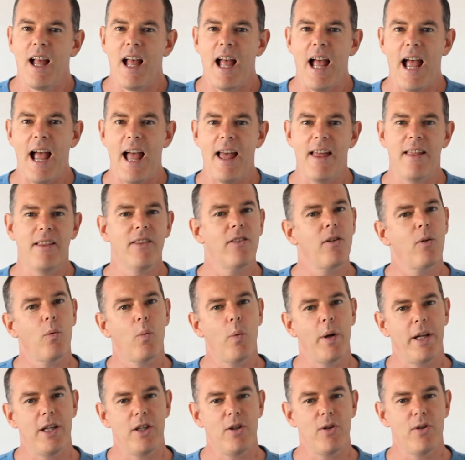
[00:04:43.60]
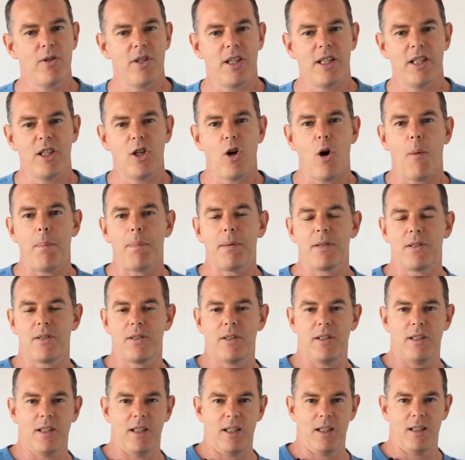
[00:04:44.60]
And we're using the
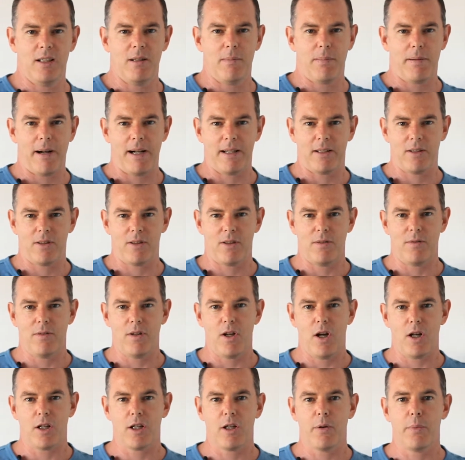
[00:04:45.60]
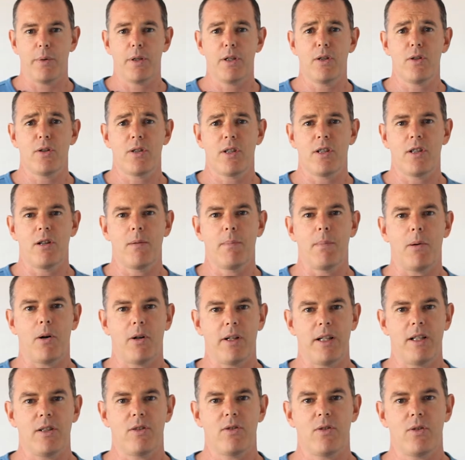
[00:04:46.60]
opposite in the practice of yoga. We're using the
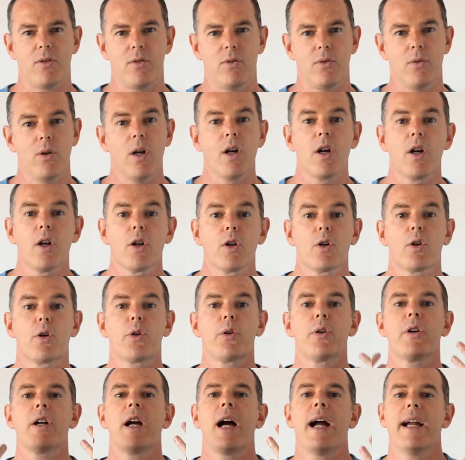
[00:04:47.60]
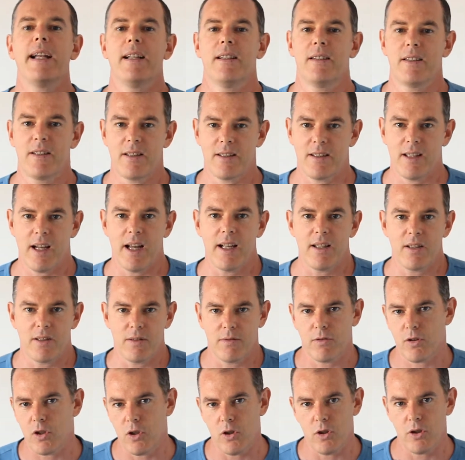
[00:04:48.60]
body to create the states
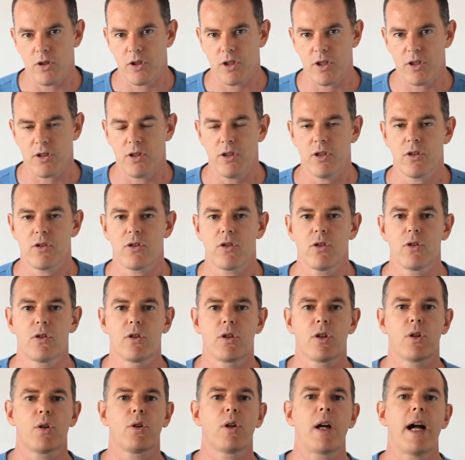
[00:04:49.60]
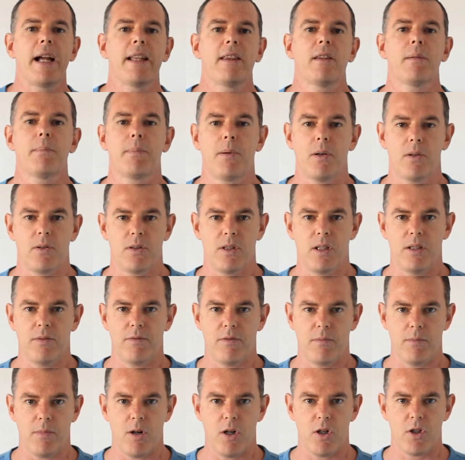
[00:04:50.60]
of consciousness, to create the positive
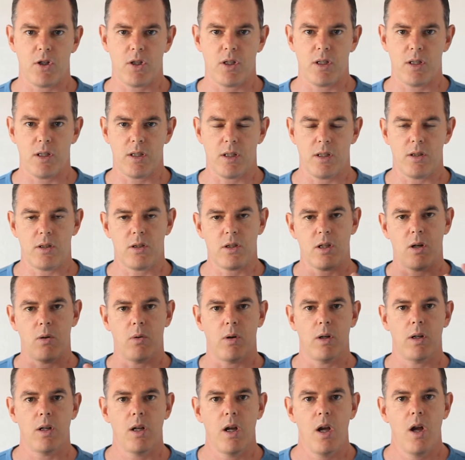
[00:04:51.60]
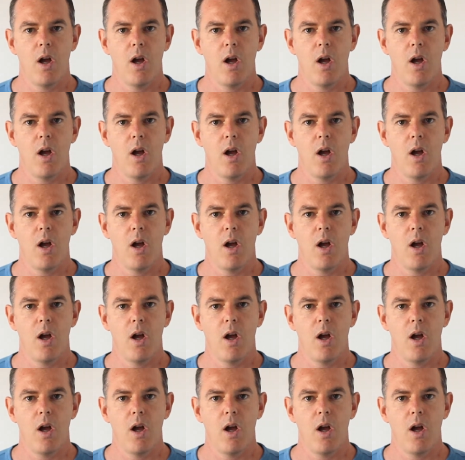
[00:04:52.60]
emotions and so on.